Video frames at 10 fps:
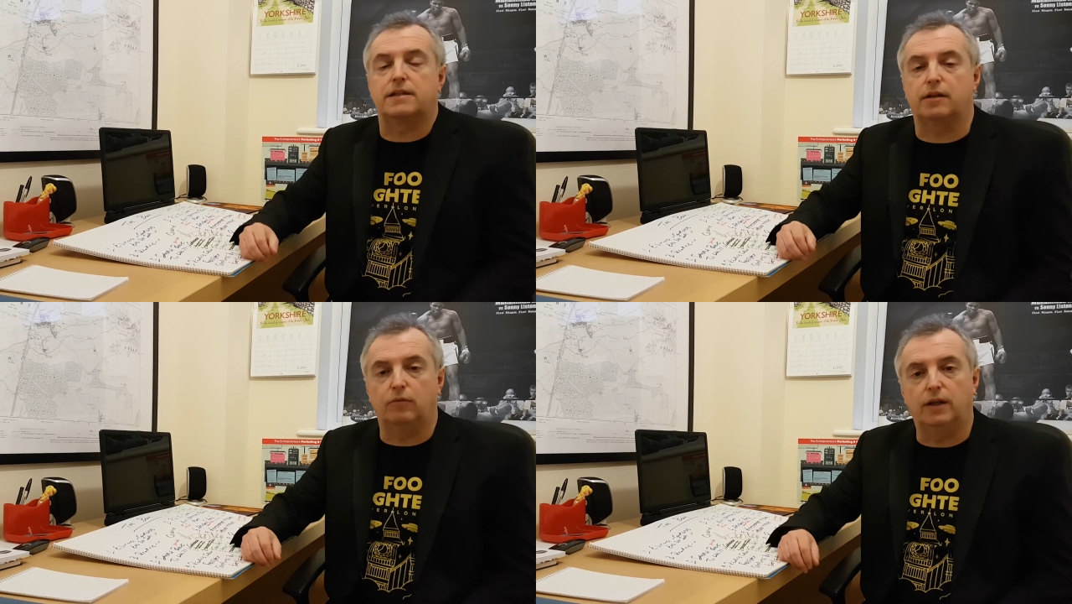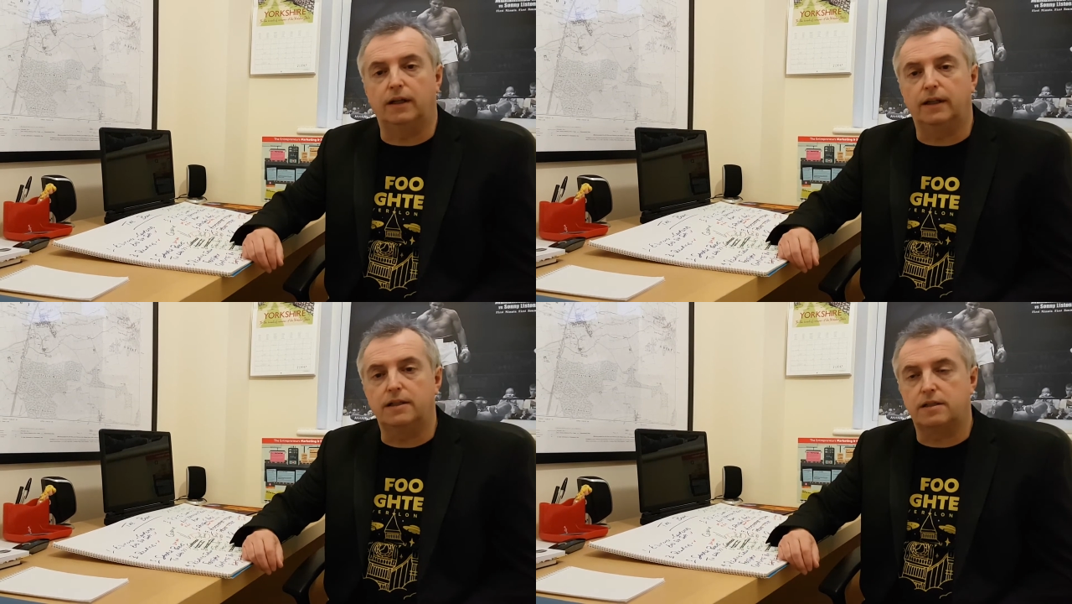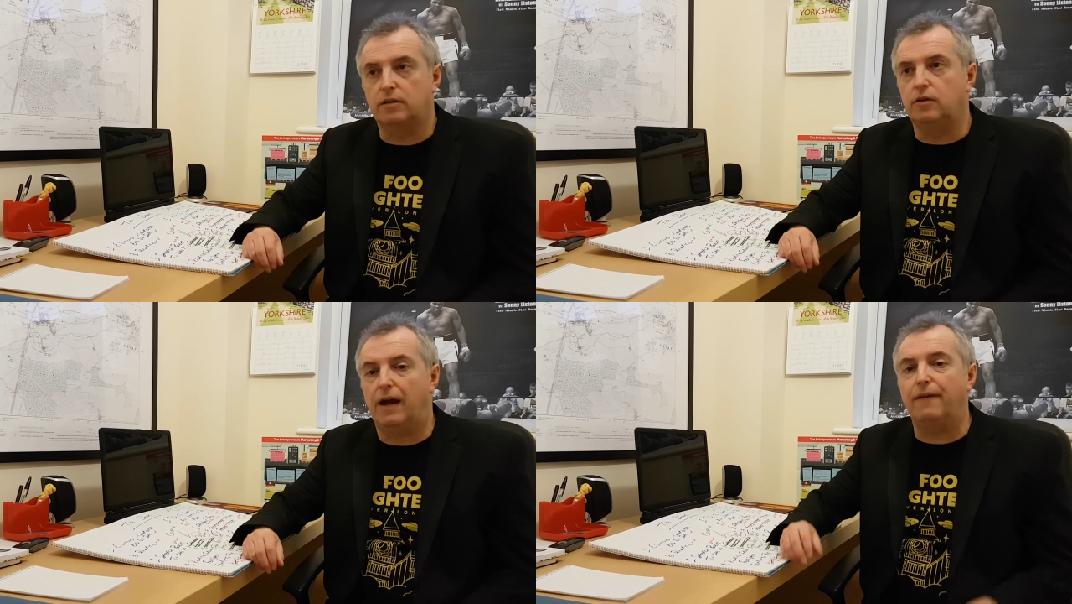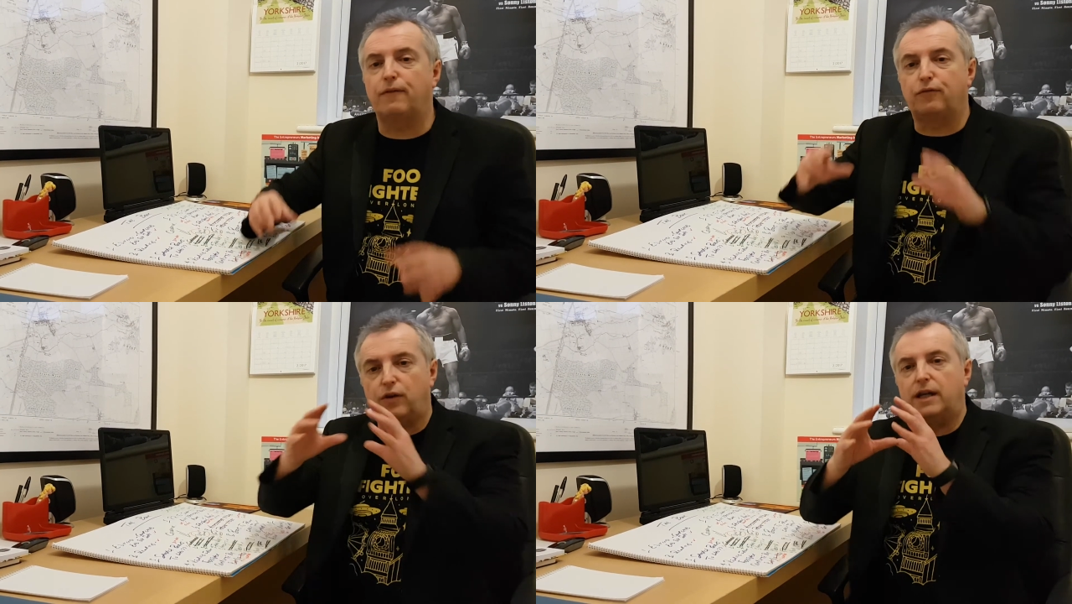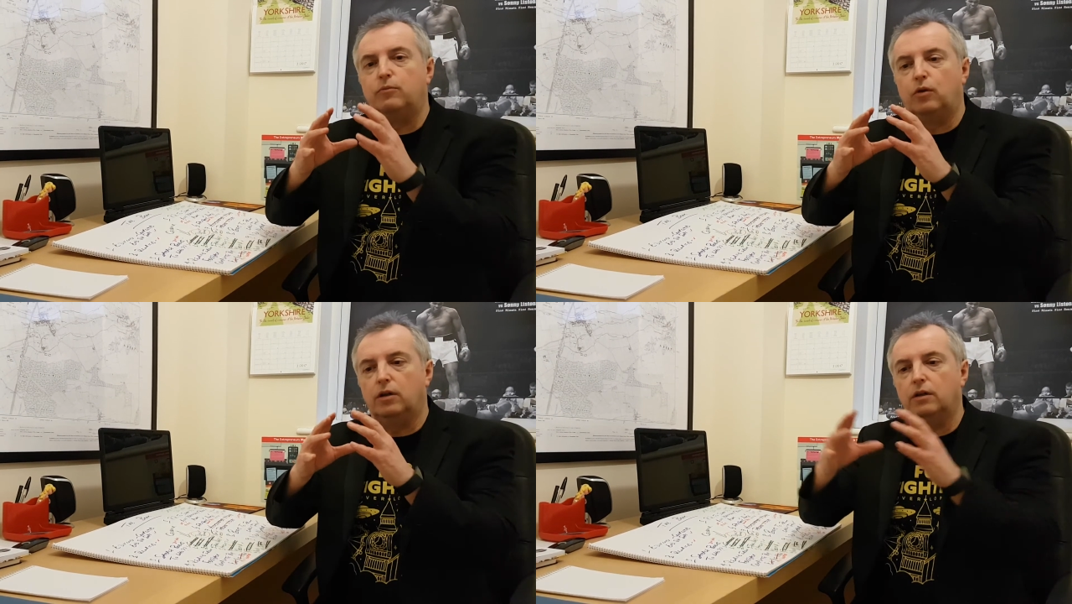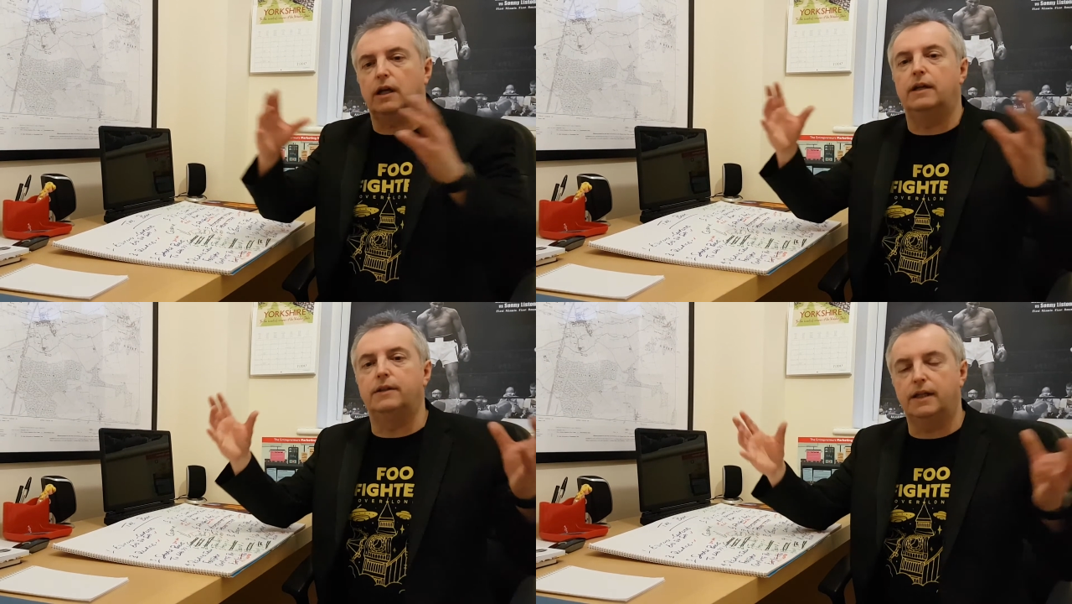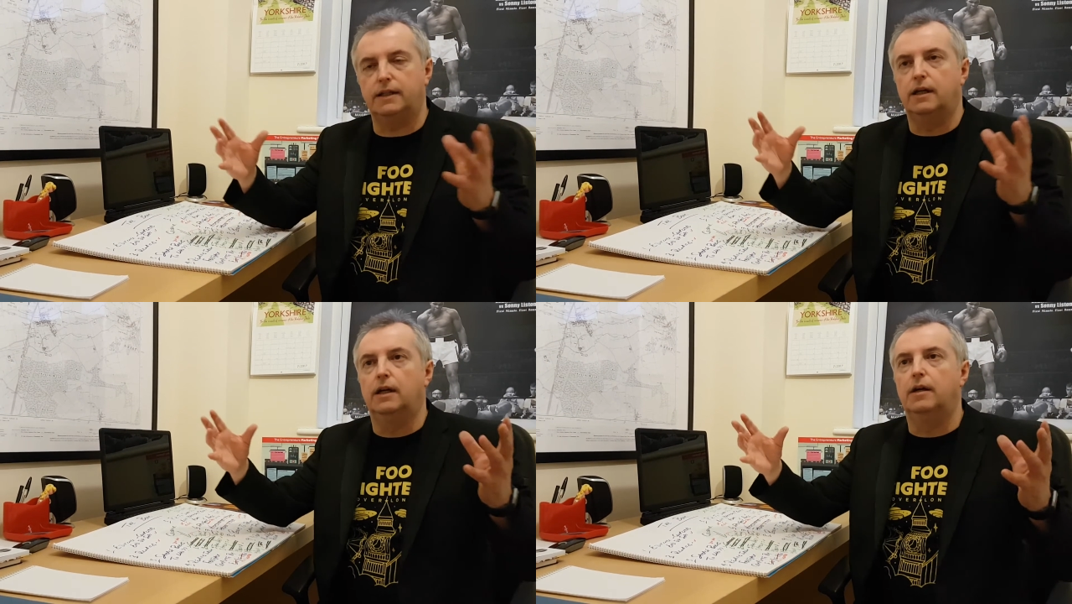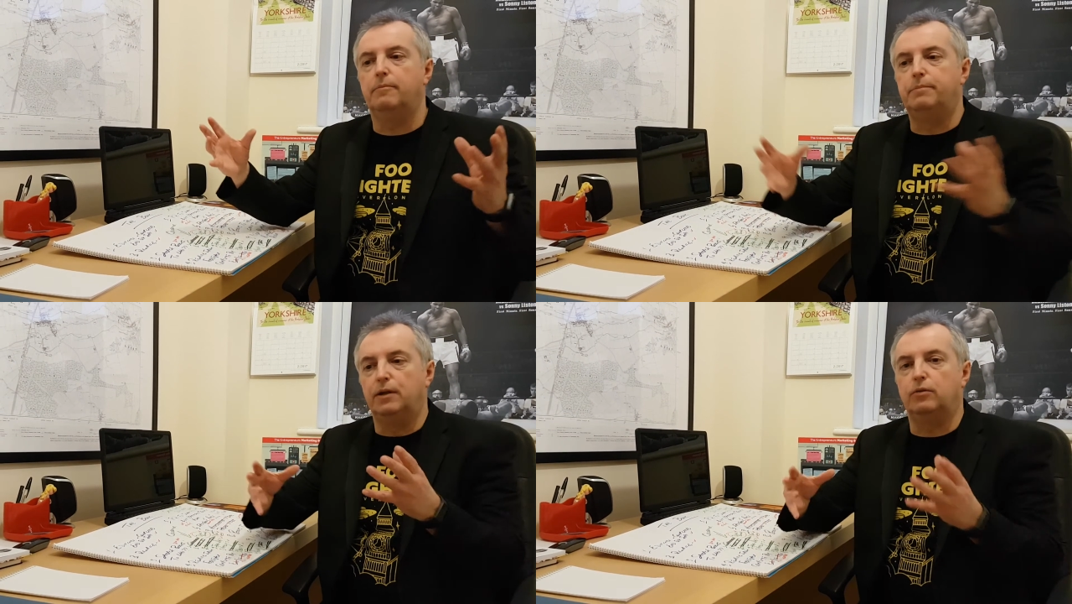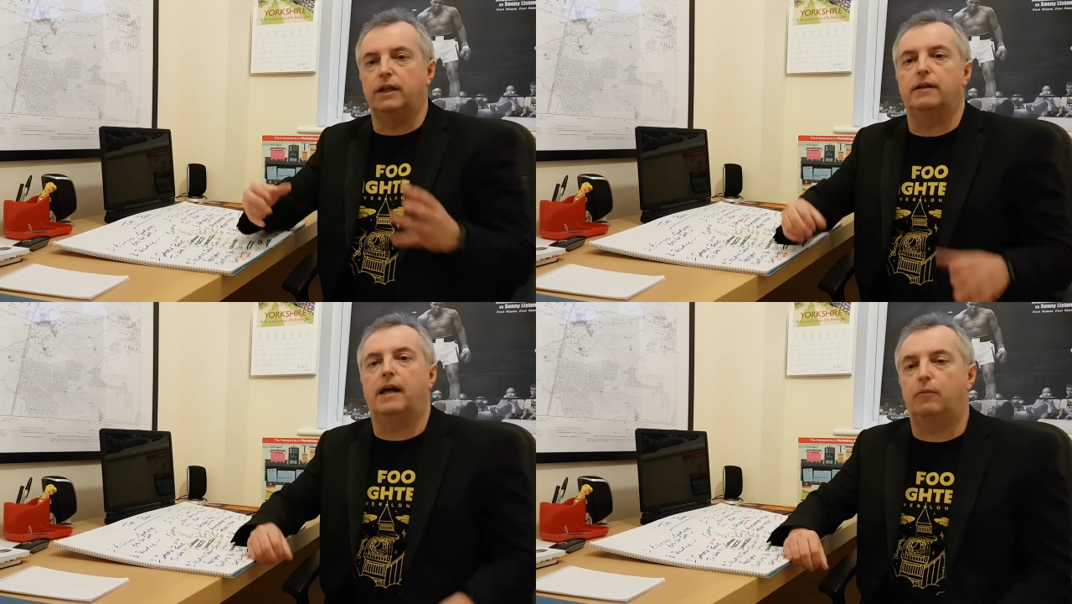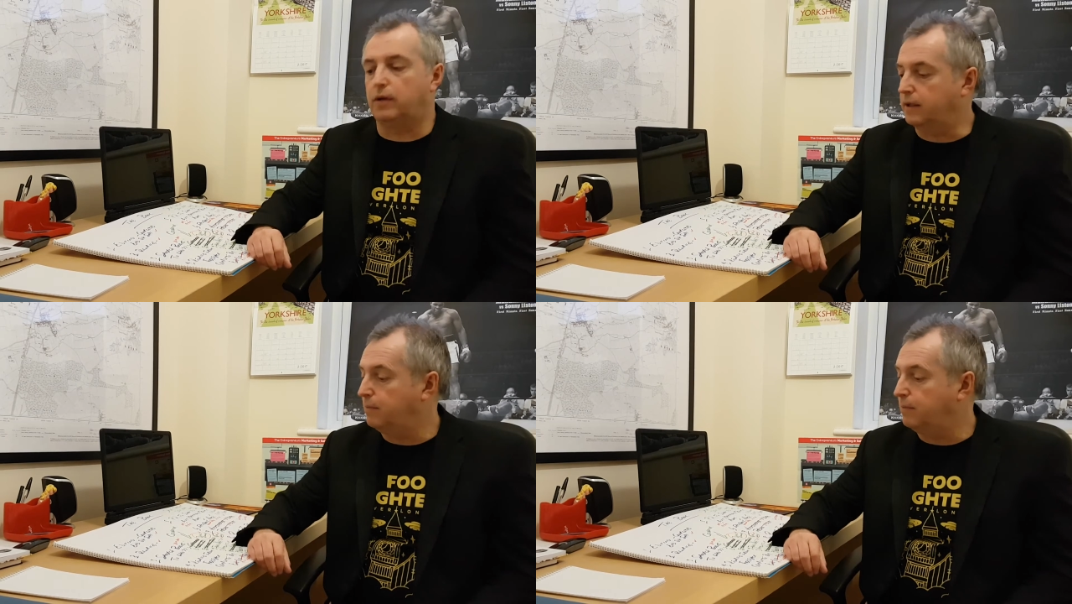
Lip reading: So really, so you have a framework and then build it that way.